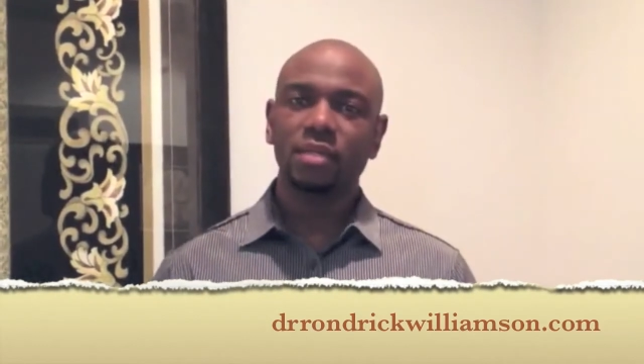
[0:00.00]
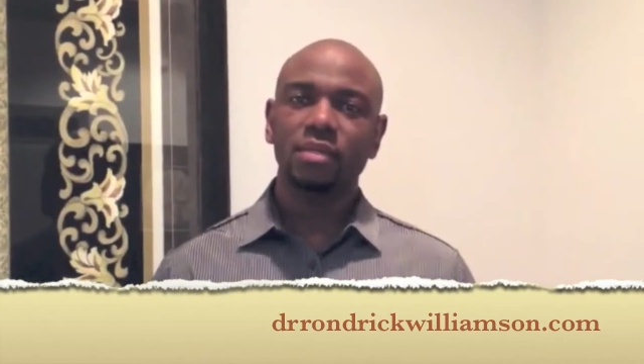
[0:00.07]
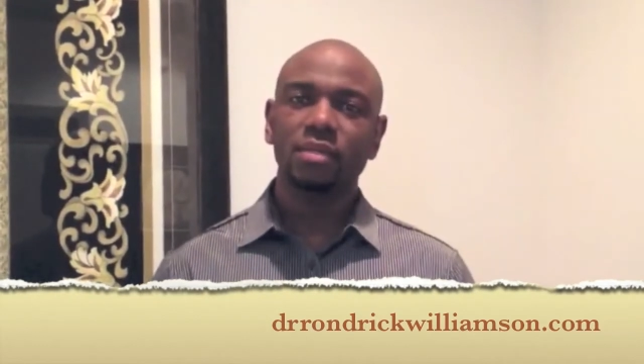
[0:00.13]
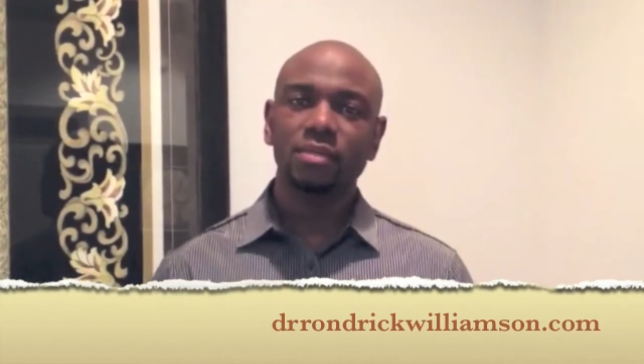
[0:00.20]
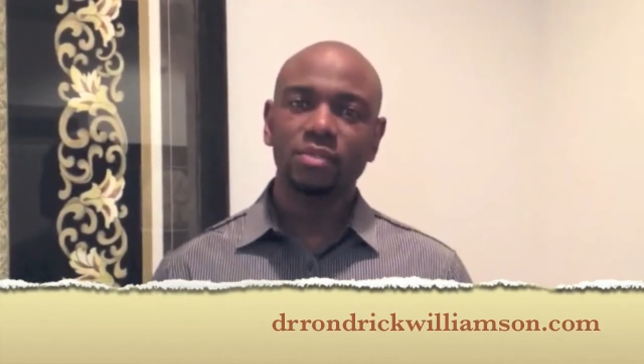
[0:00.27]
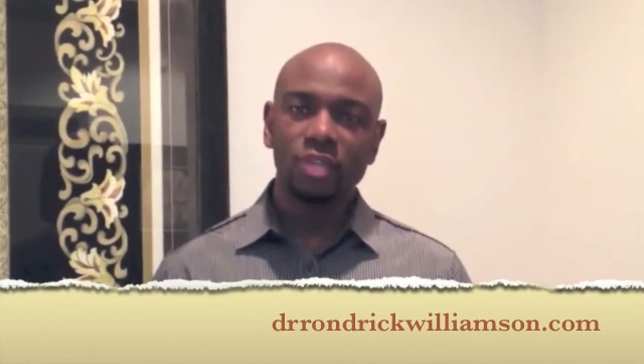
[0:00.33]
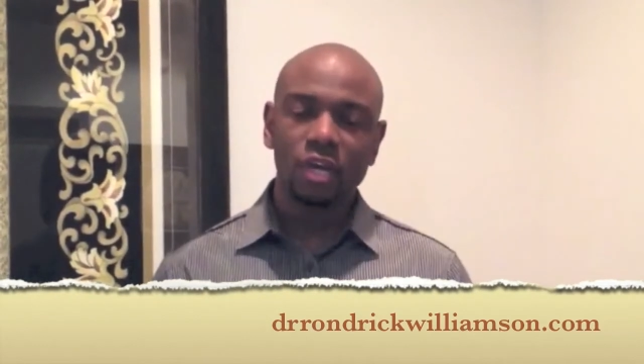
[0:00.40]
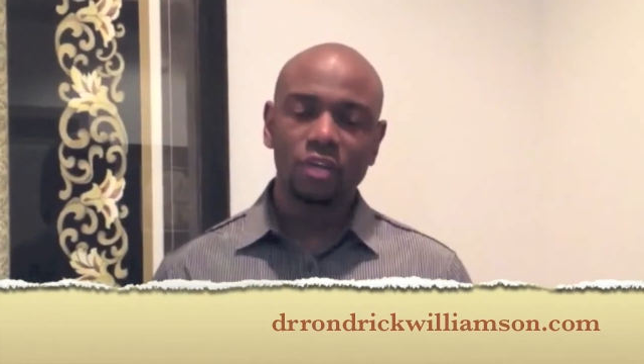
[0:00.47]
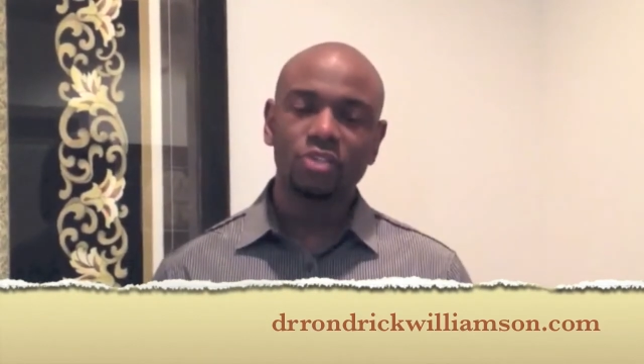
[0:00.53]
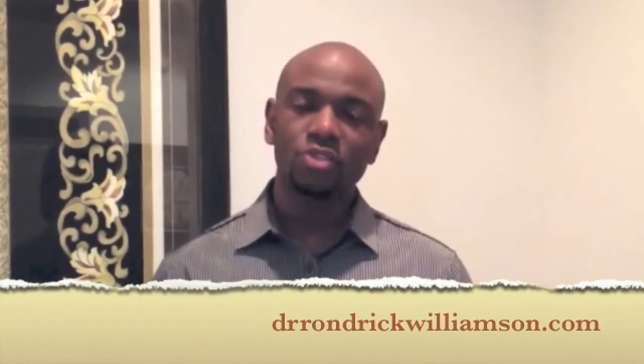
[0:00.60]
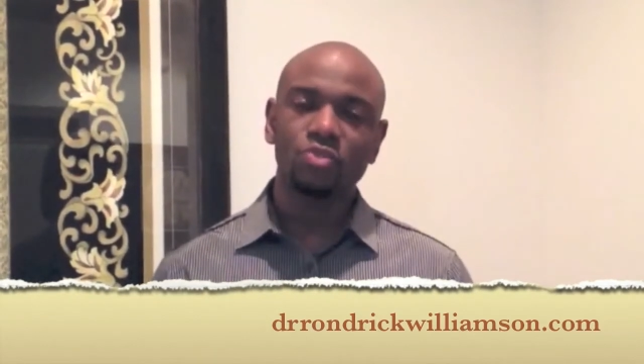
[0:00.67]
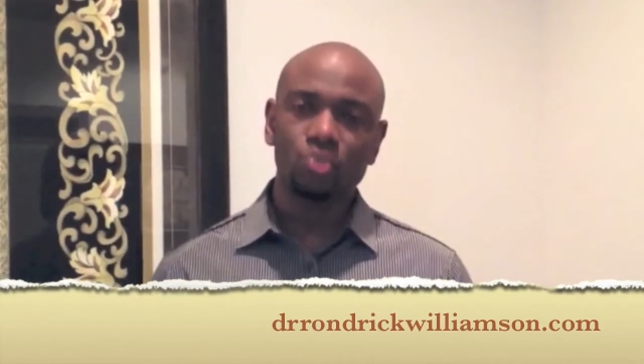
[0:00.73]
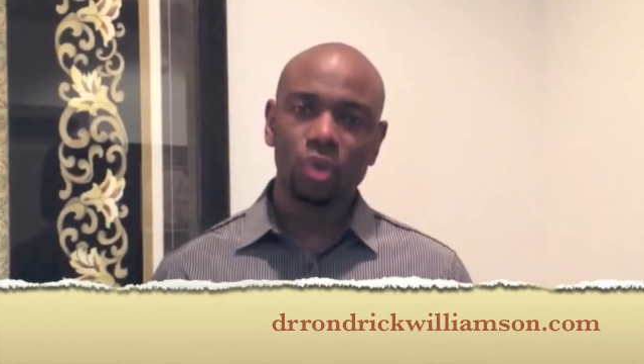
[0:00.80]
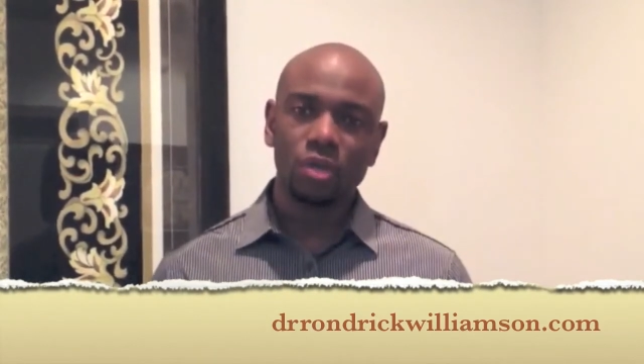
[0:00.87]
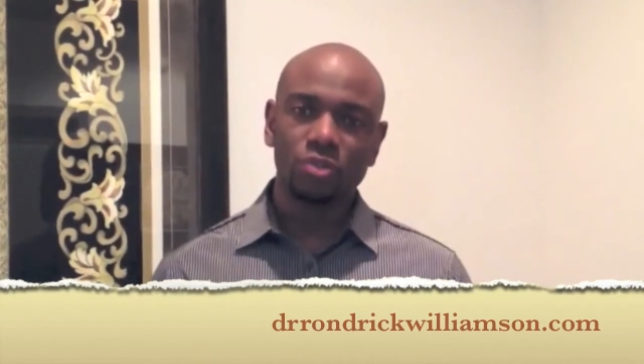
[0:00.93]

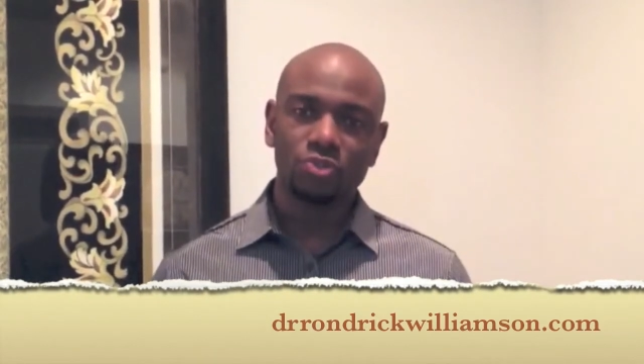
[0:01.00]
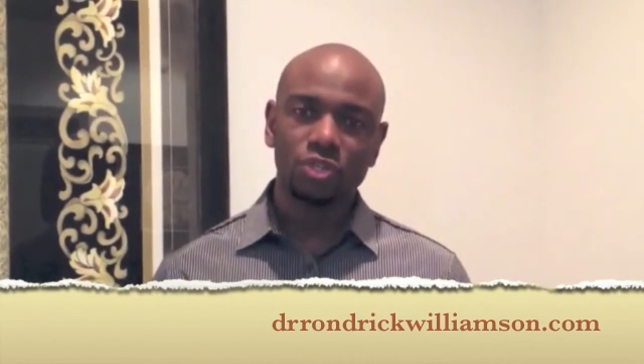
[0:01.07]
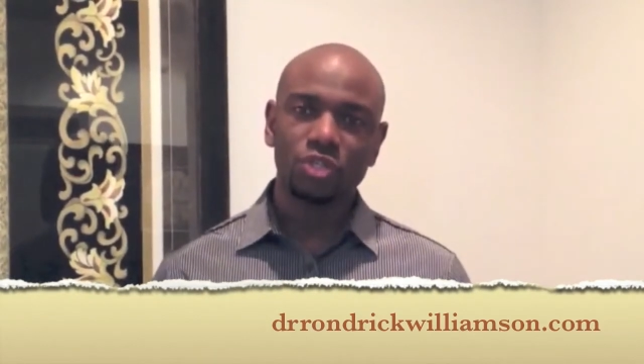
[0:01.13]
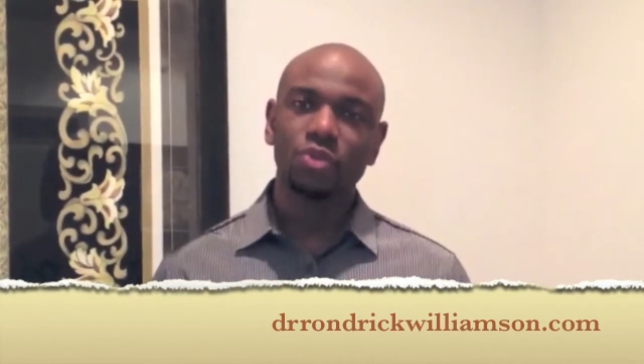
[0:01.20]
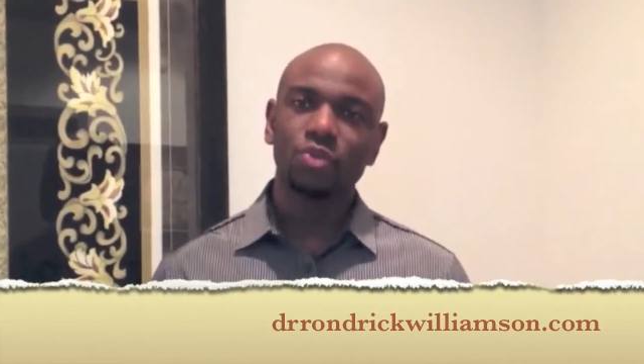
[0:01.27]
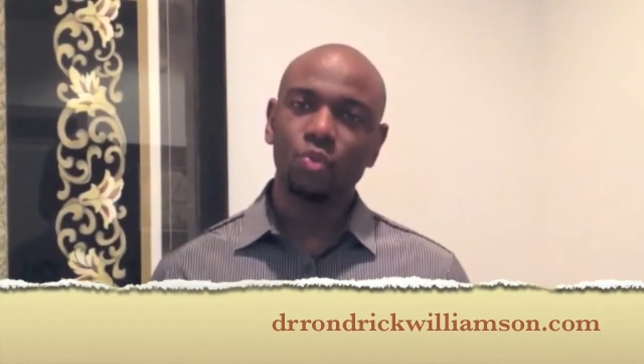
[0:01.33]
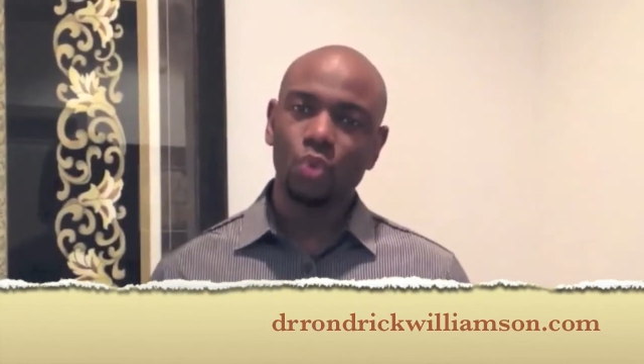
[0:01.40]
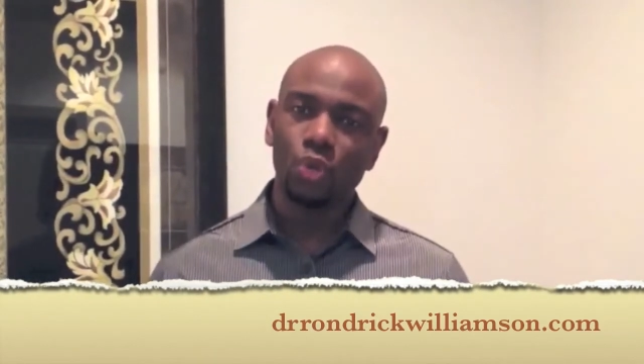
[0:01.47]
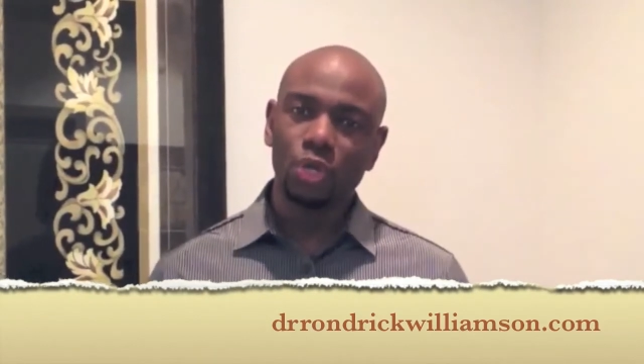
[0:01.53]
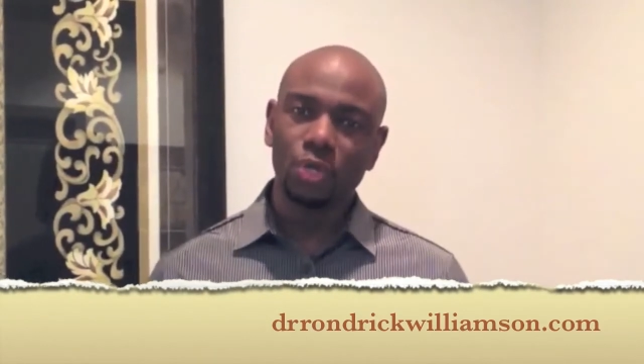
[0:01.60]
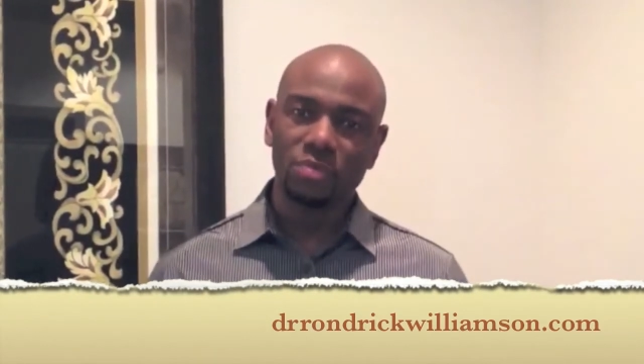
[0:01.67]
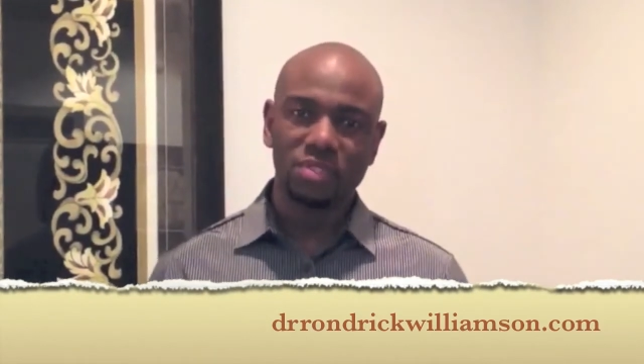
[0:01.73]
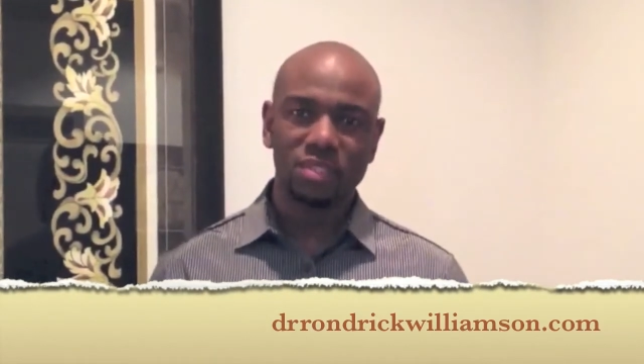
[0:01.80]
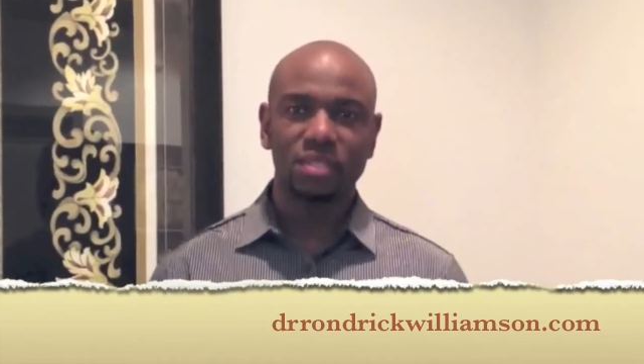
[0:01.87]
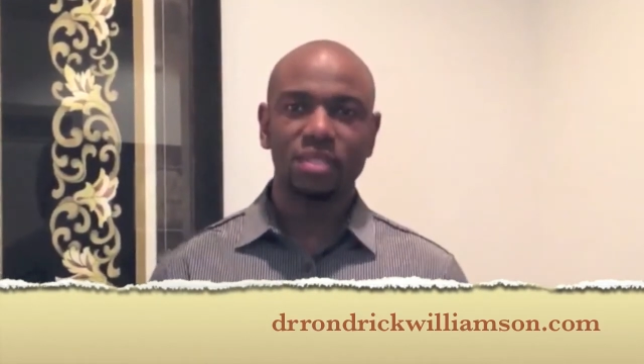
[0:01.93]

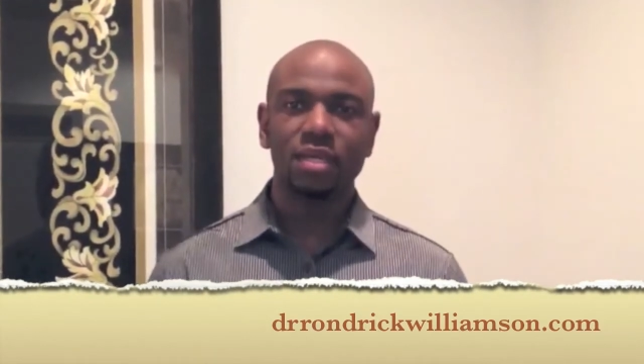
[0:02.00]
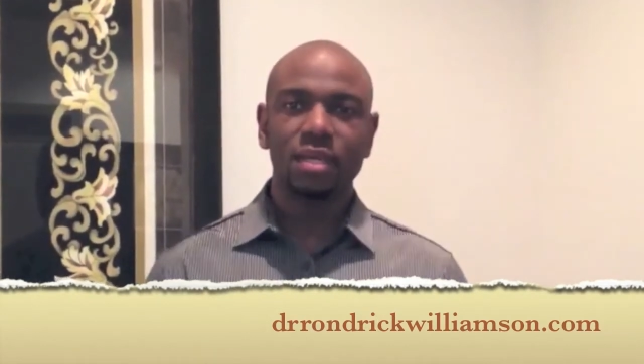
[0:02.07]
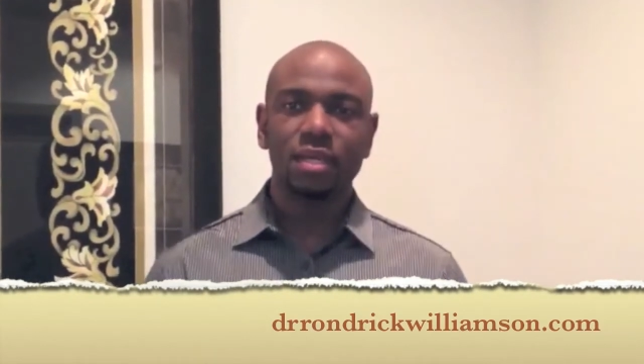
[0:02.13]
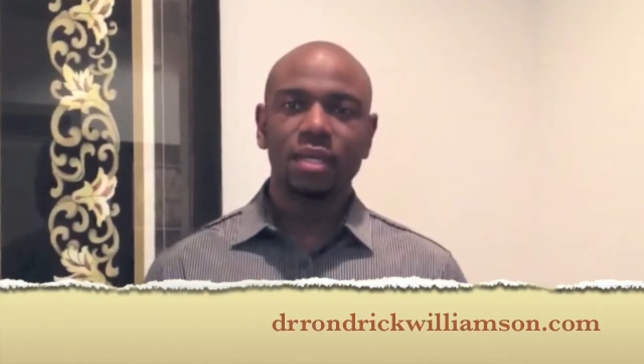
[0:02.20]
drrondrickwilliamson.com.